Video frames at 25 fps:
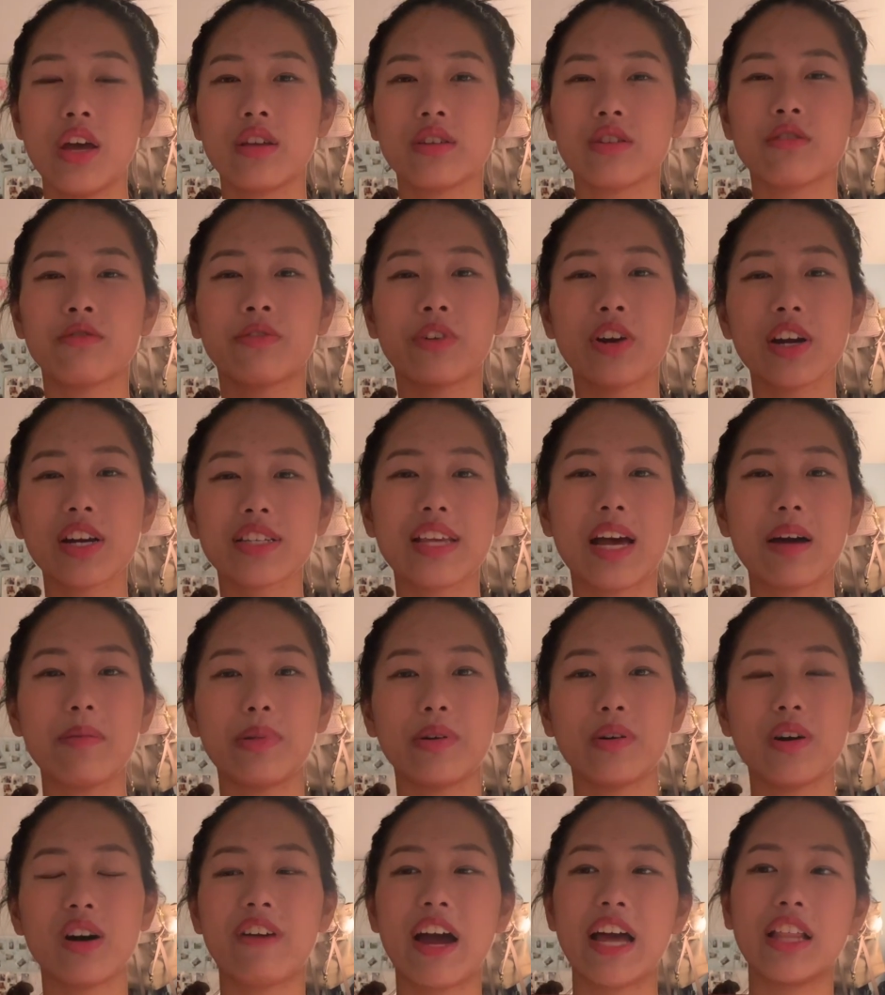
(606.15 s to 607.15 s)
So for
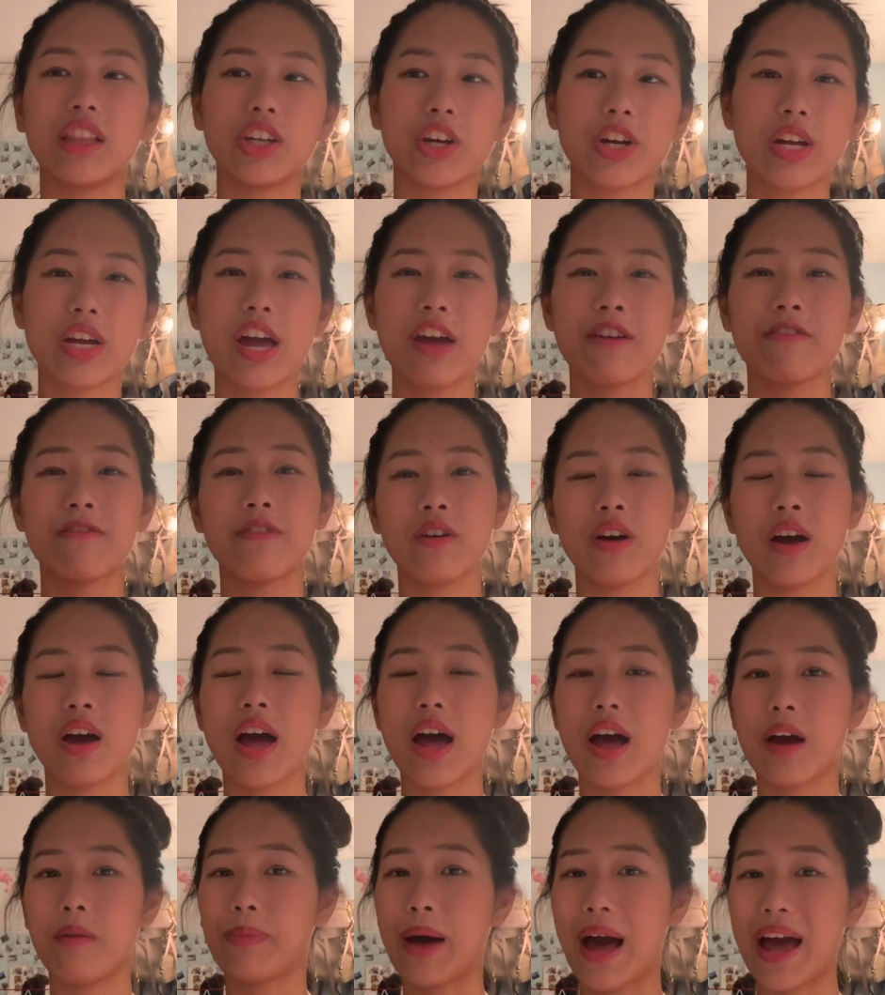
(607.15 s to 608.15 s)
example, if
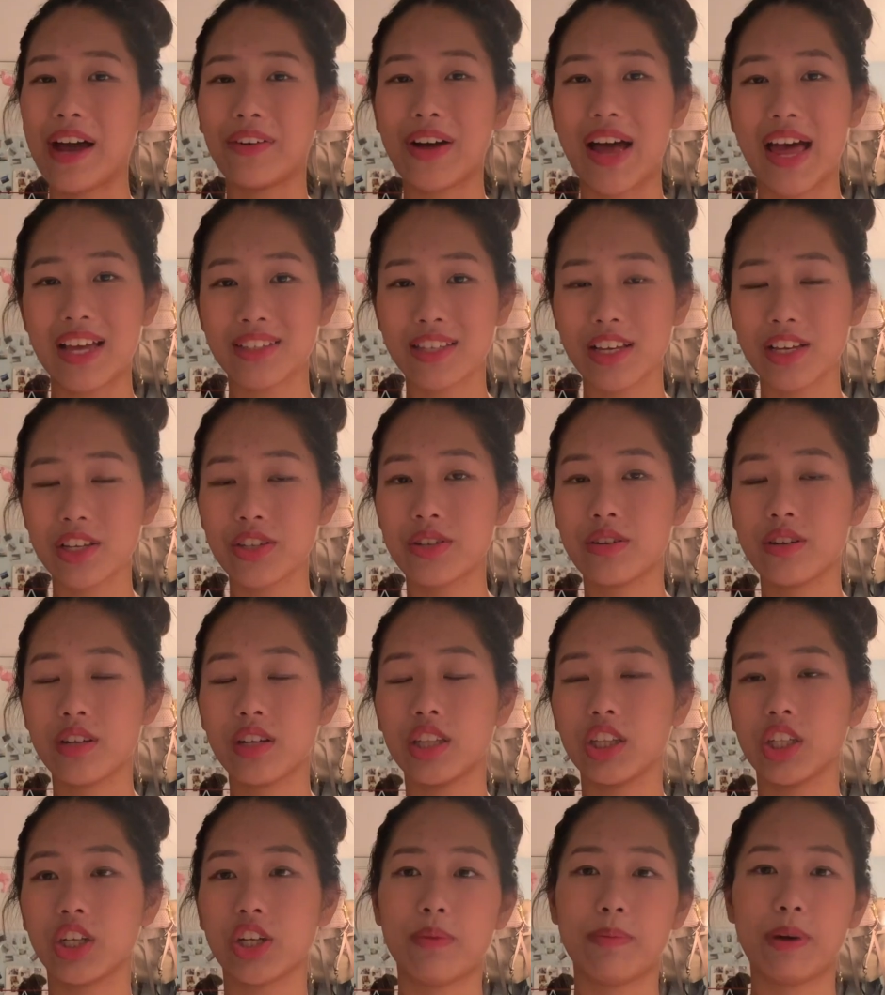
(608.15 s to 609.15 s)
a Bio SL
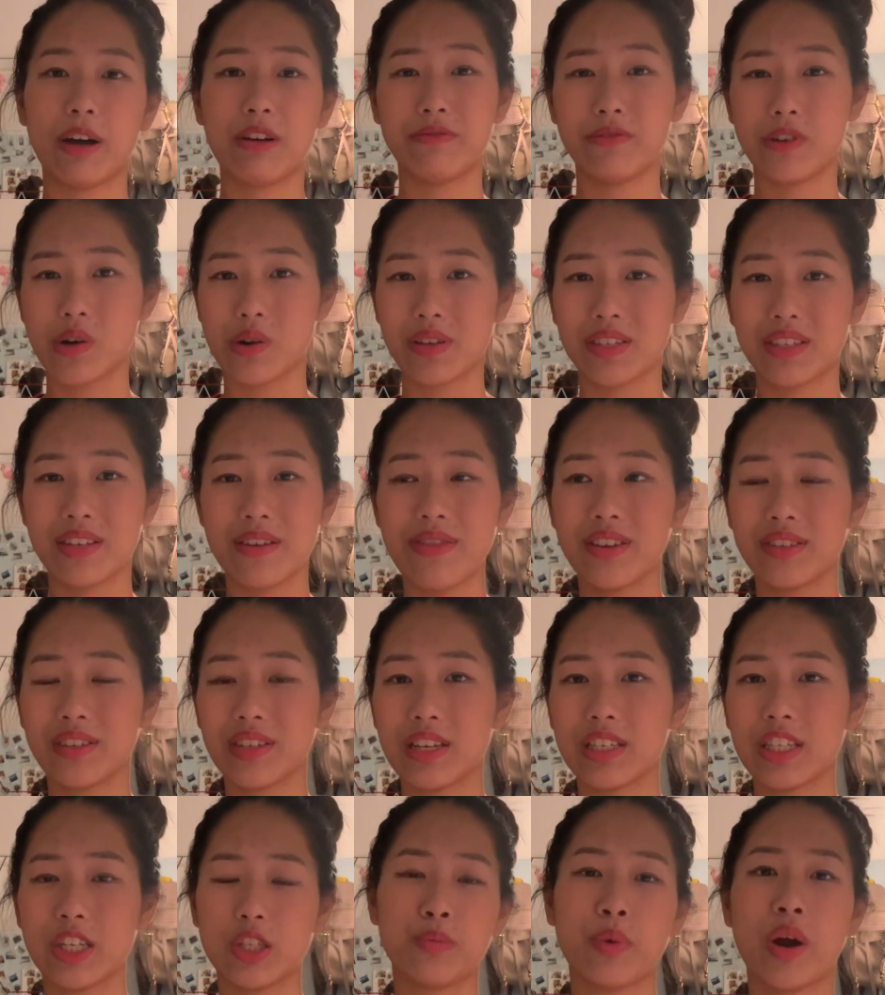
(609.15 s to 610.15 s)
student learn about
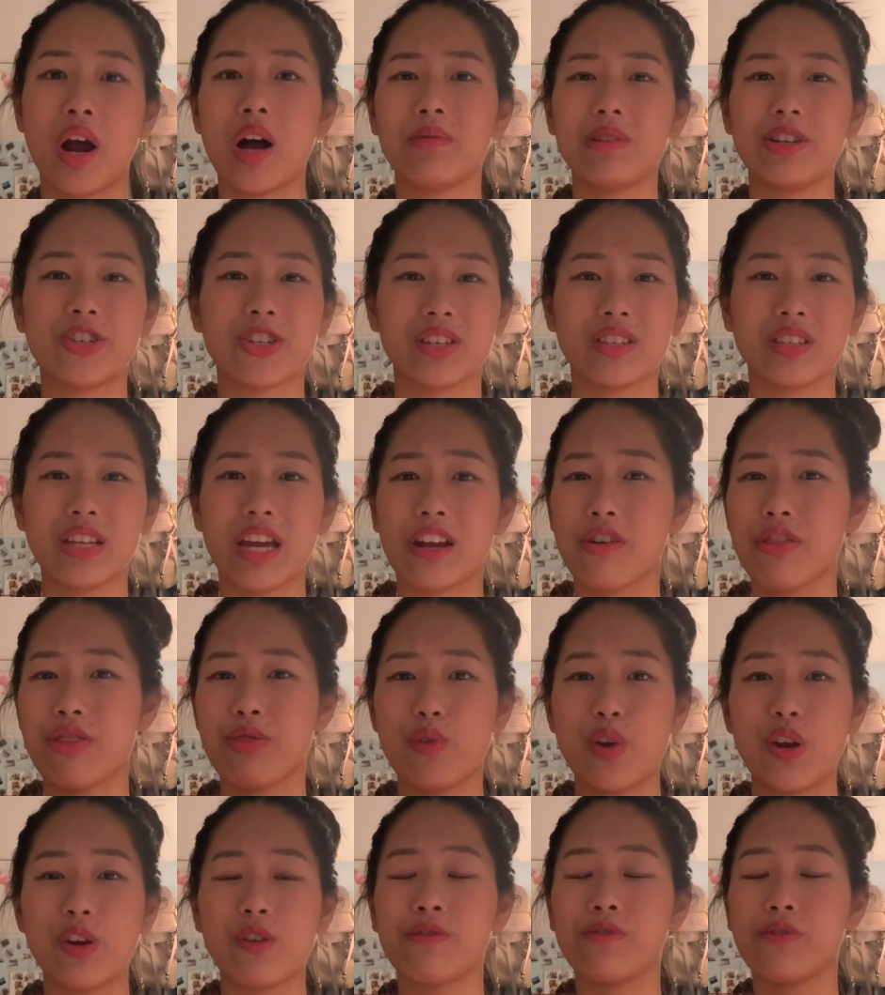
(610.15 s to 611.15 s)
photosynthesis, probably just like a
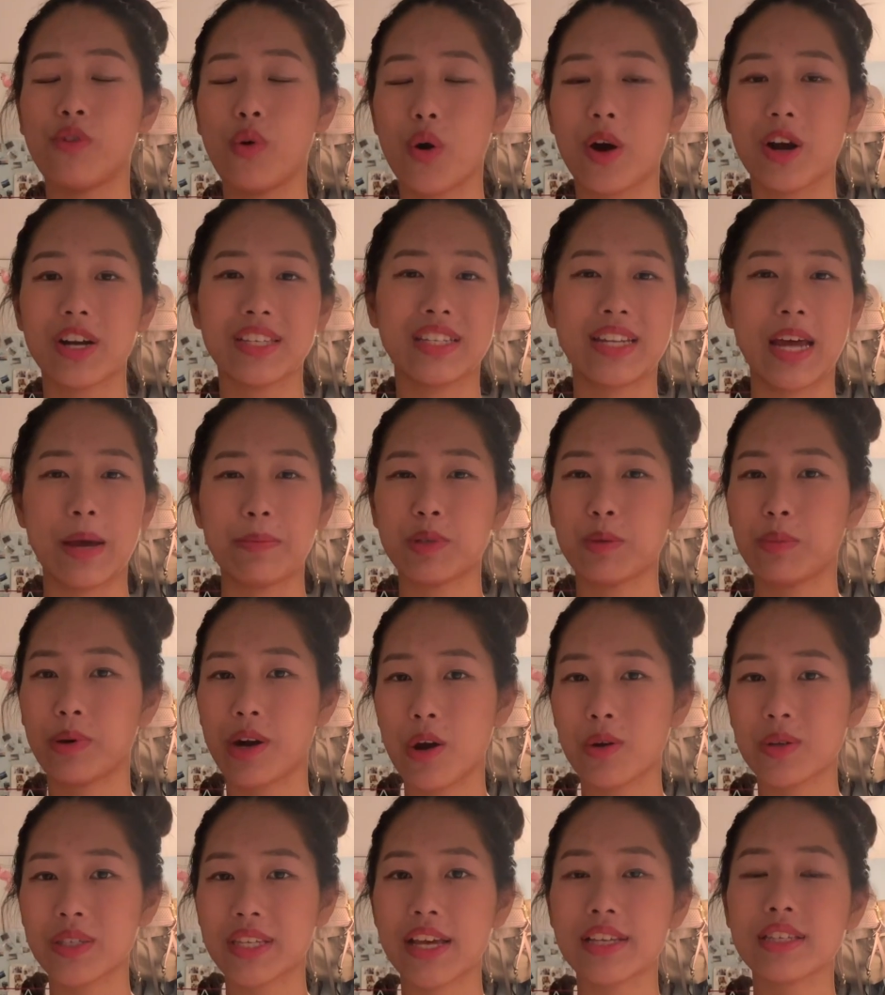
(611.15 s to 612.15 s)
3 to 4 steps
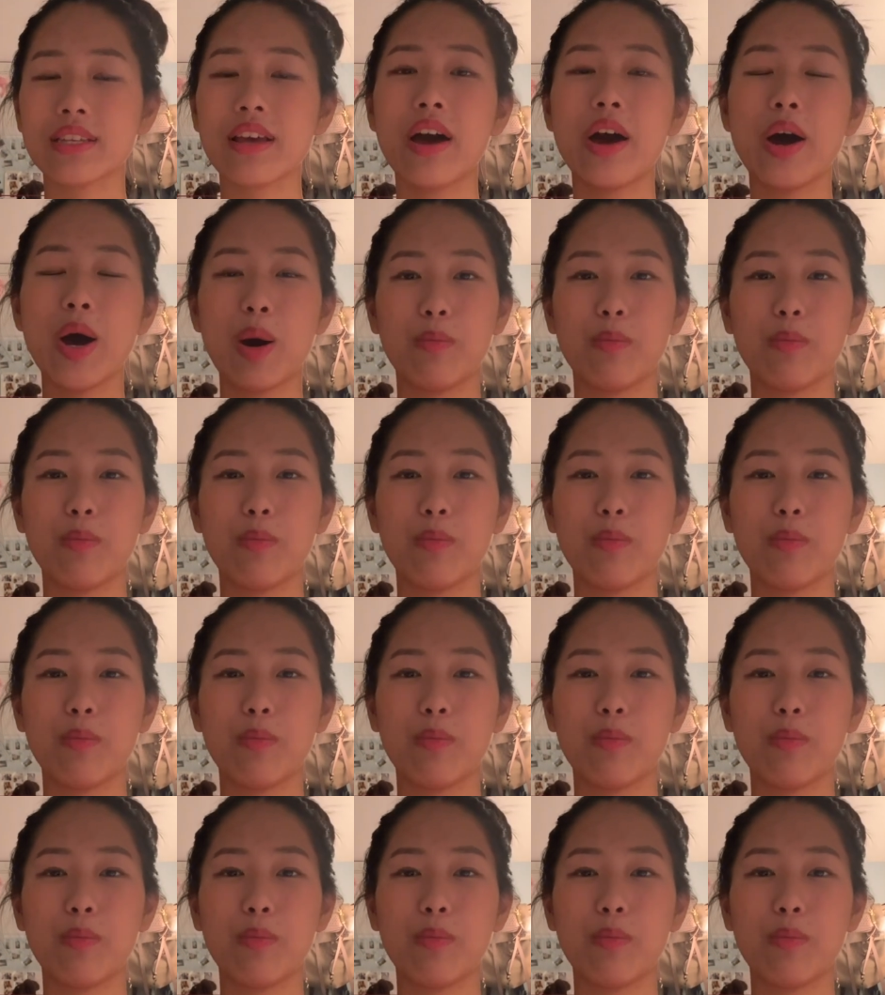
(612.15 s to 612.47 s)
process,